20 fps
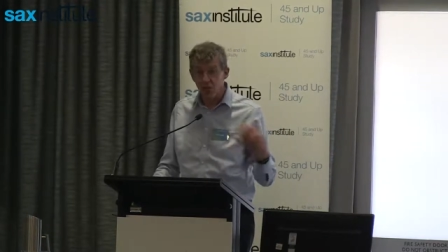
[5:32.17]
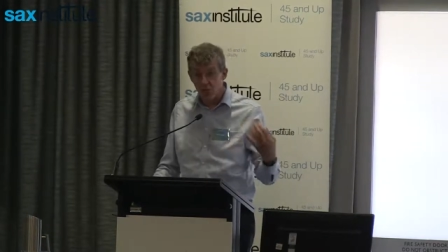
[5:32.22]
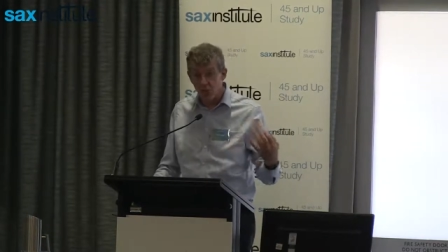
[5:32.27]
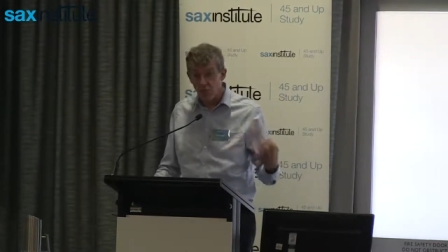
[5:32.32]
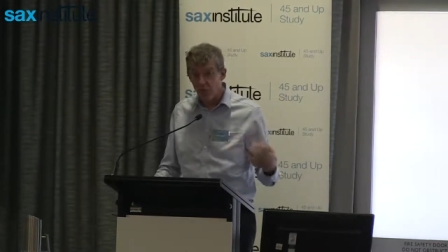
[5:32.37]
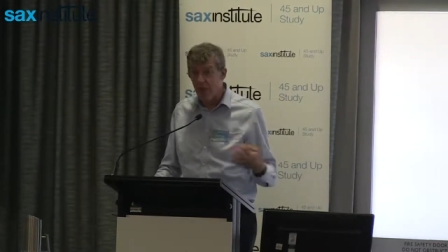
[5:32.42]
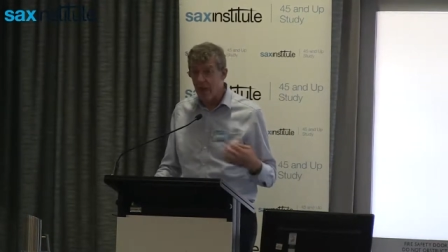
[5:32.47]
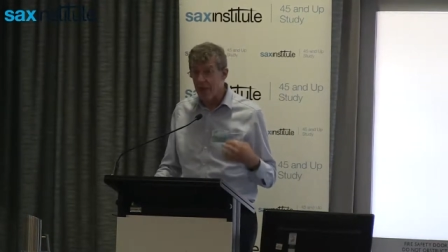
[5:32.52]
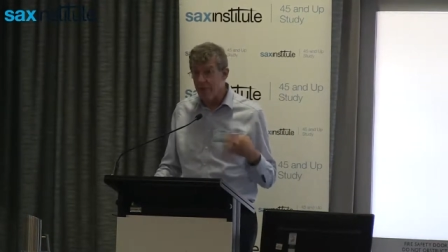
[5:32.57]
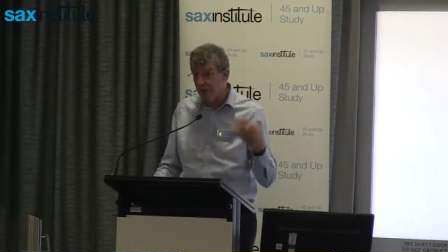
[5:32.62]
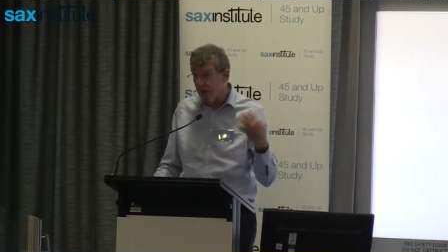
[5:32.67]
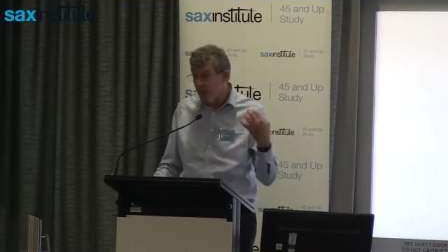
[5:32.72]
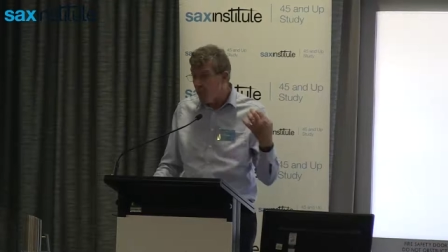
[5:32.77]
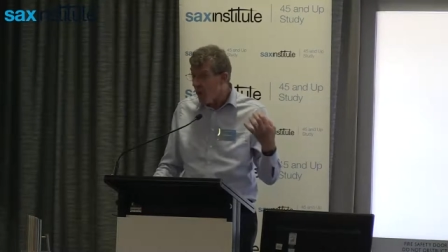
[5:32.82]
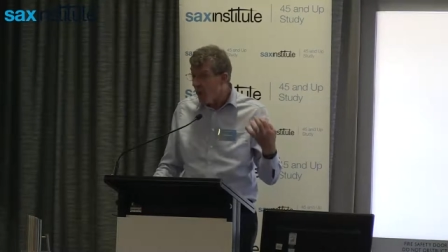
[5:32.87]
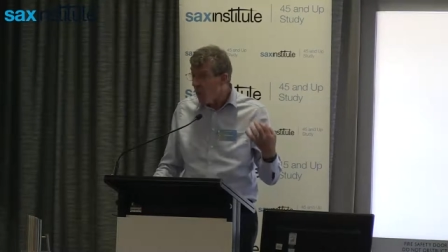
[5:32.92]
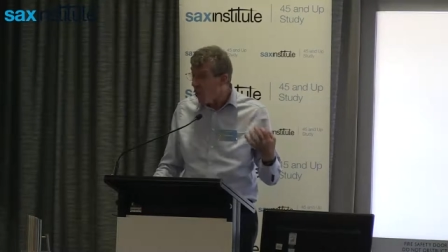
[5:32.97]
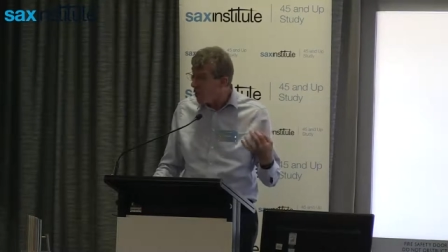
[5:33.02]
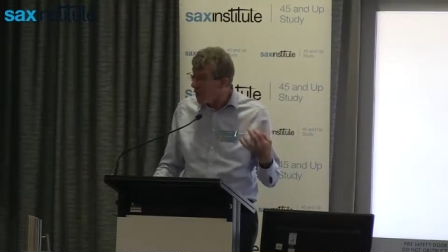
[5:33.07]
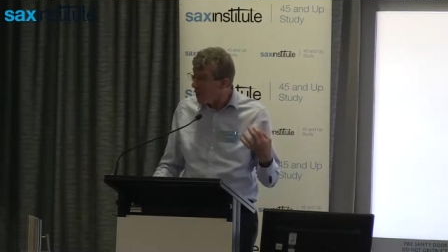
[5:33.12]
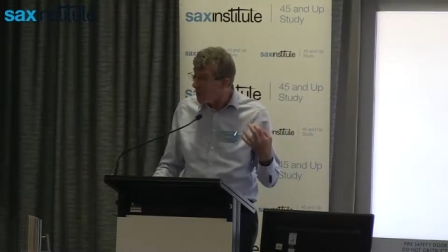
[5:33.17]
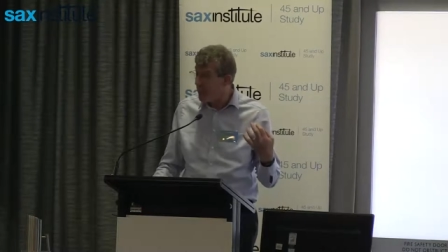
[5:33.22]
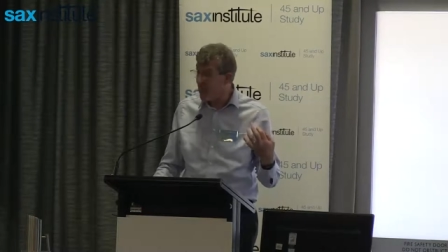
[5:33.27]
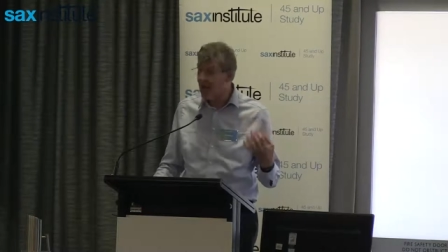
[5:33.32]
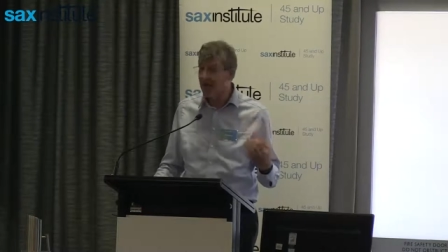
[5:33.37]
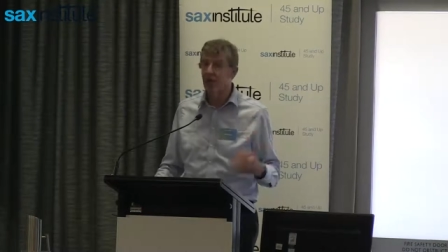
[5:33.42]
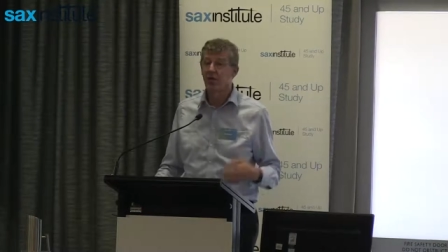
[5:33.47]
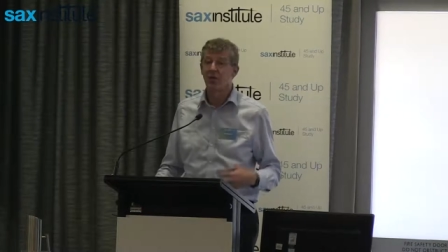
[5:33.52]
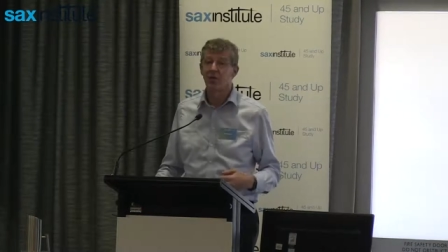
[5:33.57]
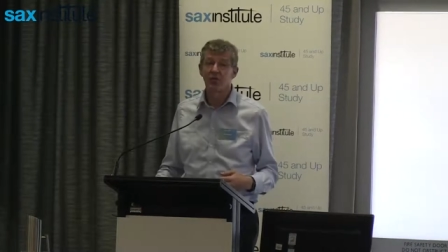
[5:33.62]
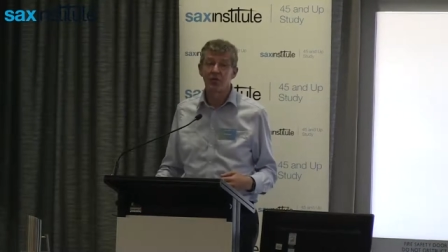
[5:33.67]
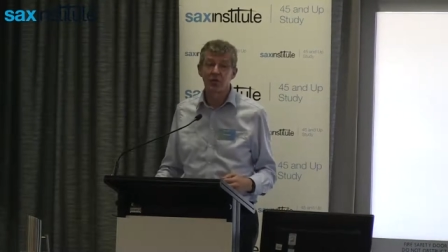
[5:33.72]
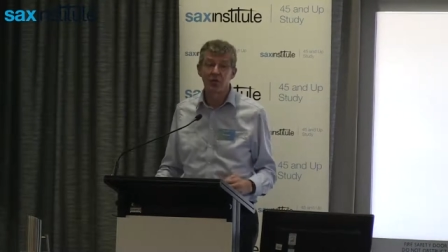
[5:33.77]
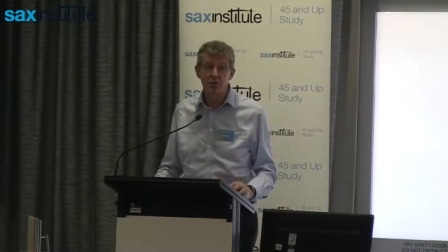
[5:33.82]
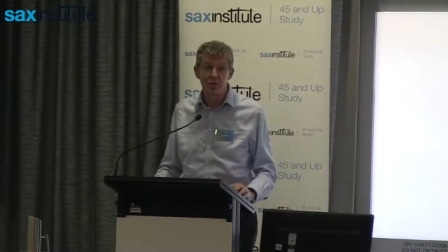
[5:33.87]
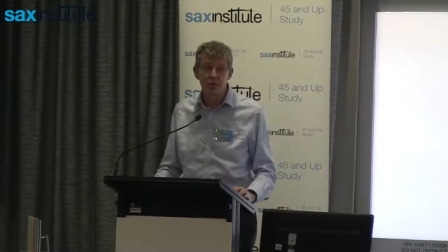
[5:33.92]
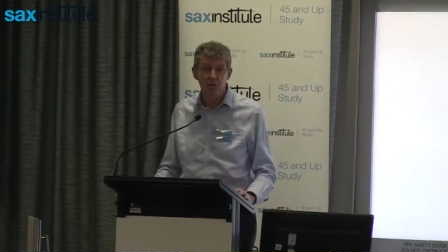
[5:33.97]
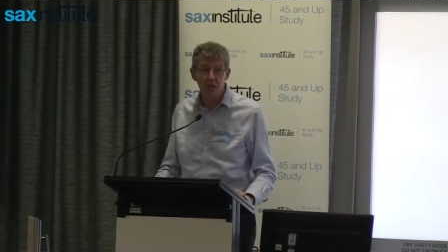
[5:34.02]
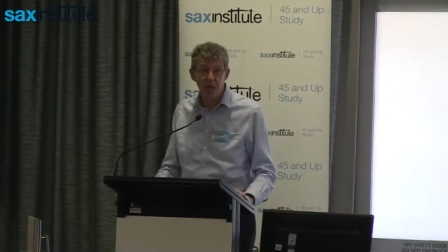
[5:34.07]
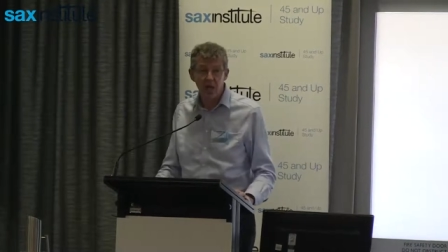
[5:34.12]
although that may well come back in the
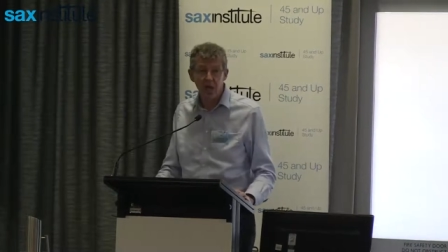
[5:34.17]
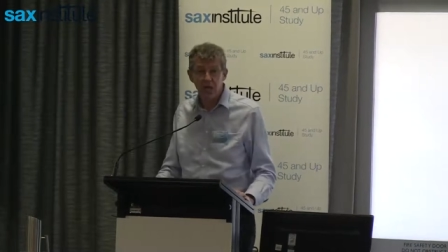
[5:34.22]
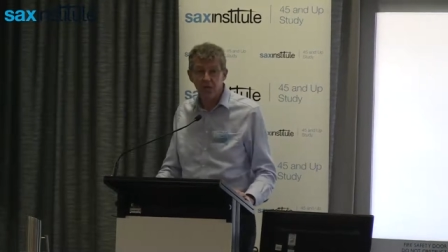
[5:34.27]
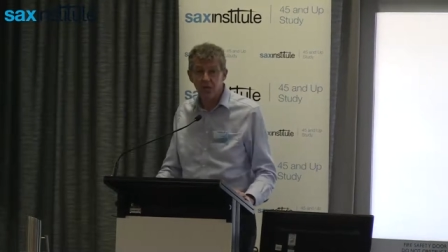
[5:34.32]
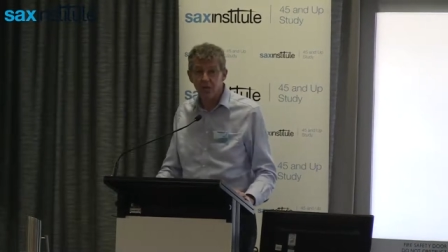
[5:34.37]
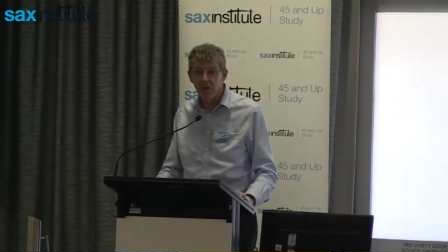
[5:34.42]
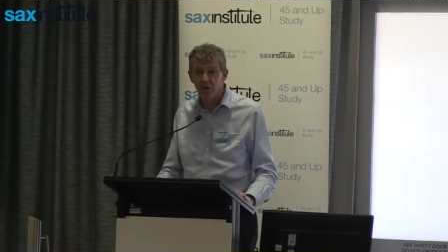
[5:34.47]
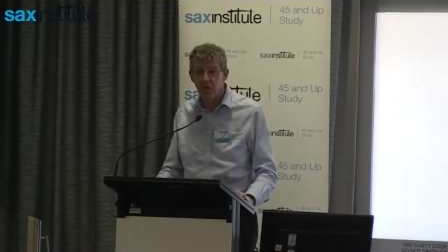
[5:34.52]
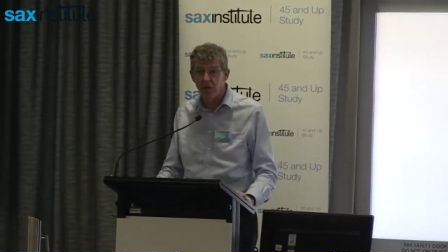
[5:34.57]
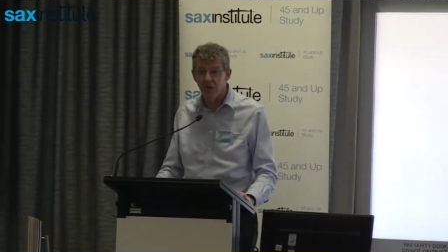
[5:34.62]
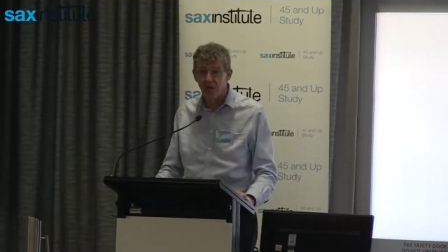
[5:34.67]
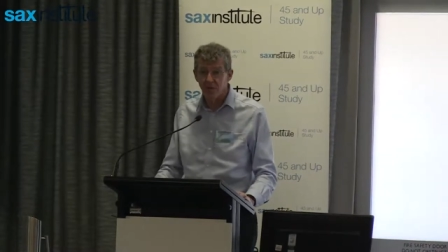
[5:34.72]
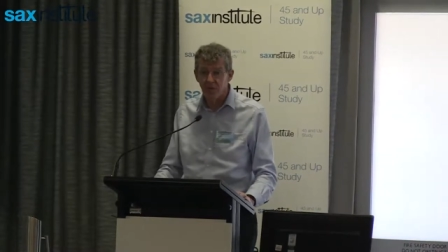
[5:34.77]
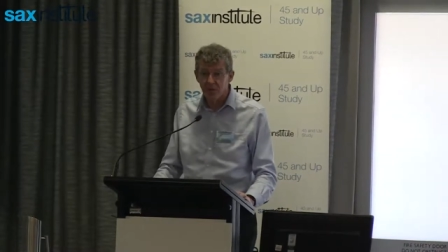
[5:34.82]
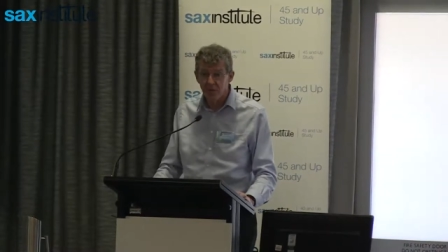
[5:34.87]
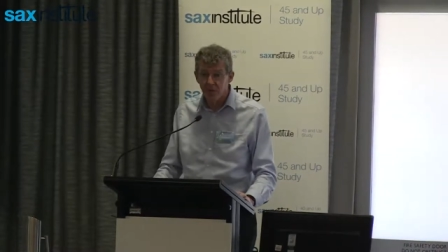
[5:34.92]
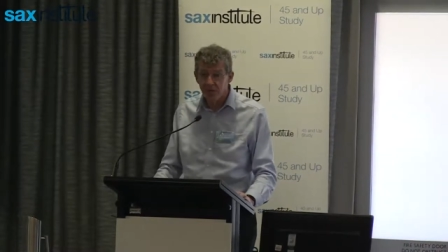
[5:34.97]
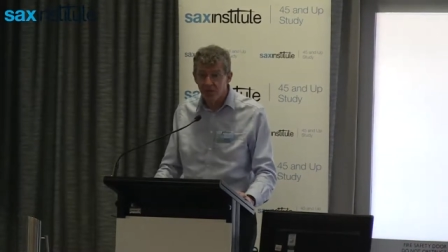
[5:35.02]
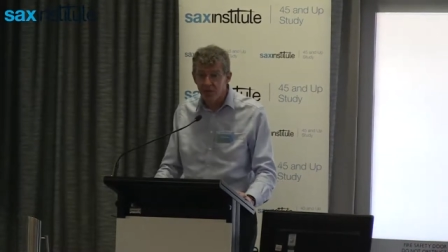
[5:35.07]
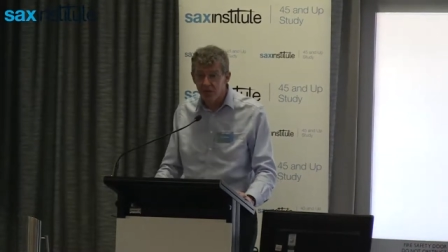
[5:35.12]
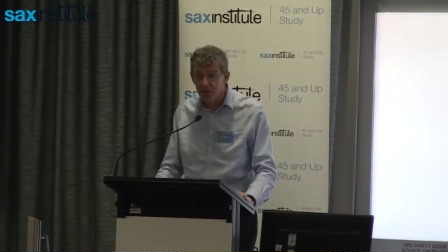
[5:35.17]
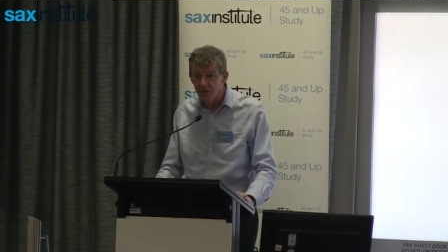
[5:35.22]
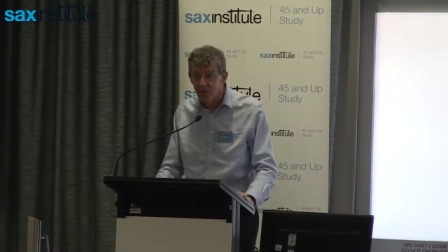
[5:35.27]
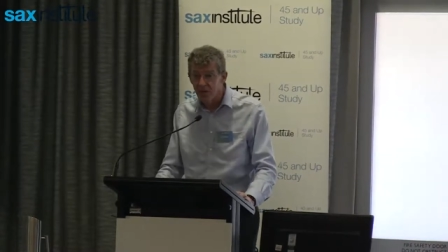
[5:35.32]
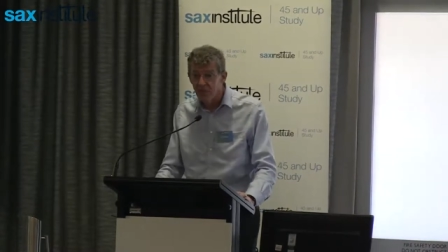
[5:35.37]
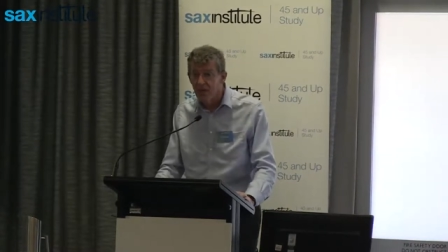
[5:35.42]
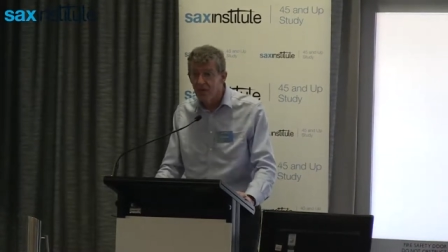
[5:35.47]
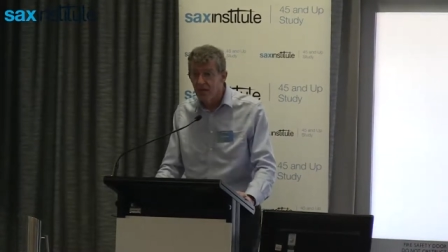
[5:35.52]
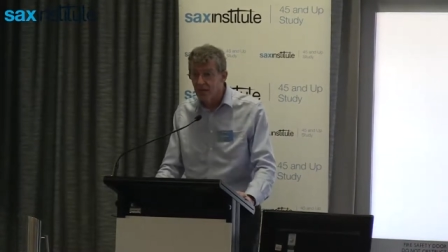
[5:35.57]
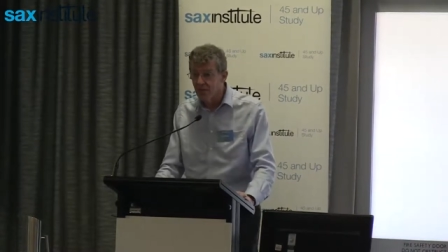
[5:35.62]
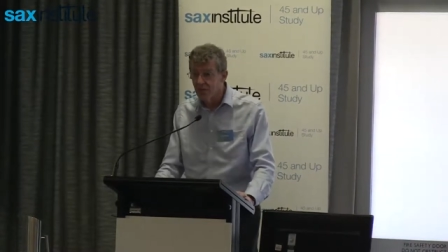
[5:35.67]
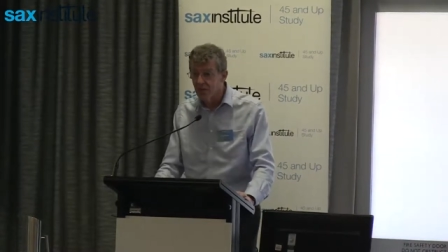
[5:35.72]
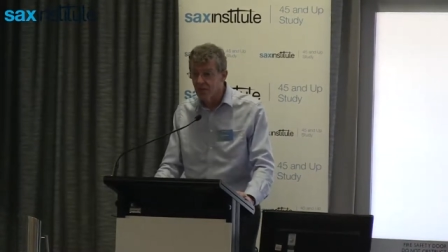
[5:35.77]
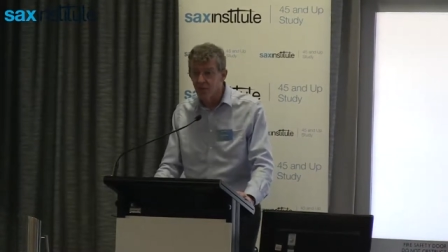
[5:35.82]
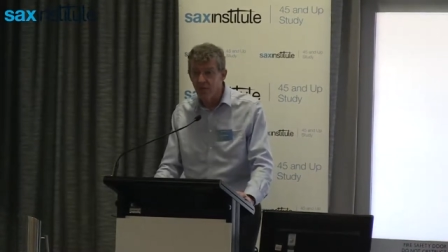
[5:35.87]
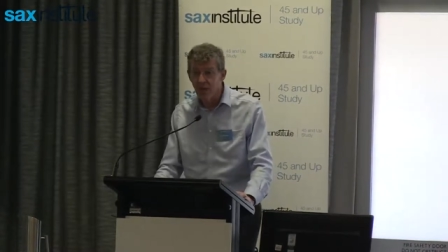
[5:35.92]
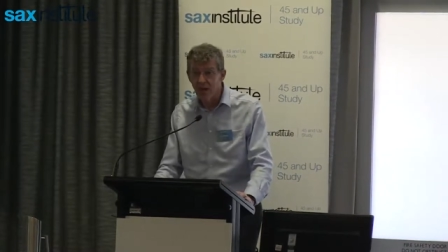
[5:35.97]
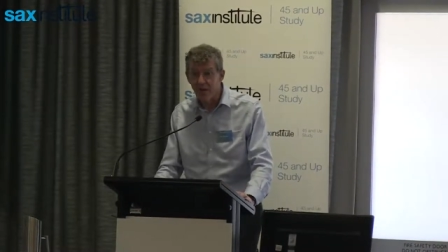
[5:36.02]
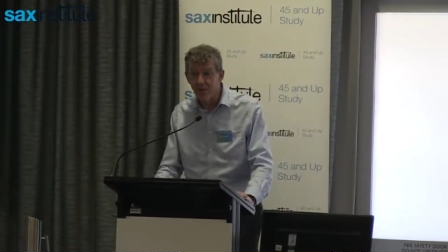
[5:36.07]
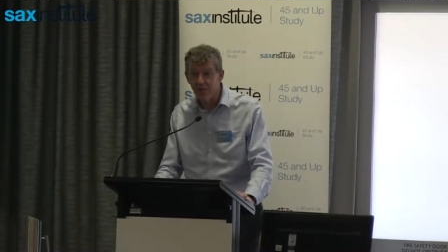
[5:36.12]
future with antibiotic resistance and
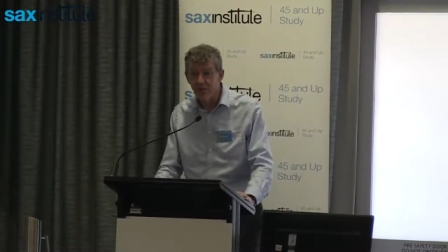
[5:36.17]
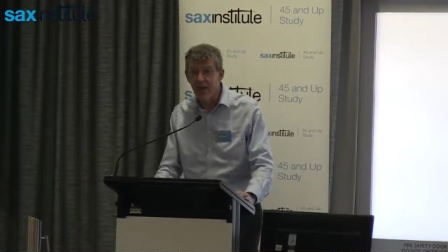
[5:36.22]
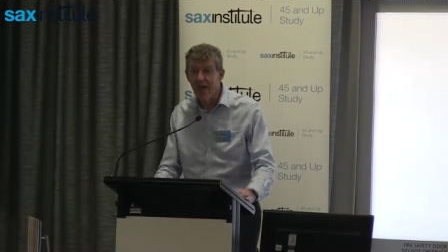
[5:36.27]
spread,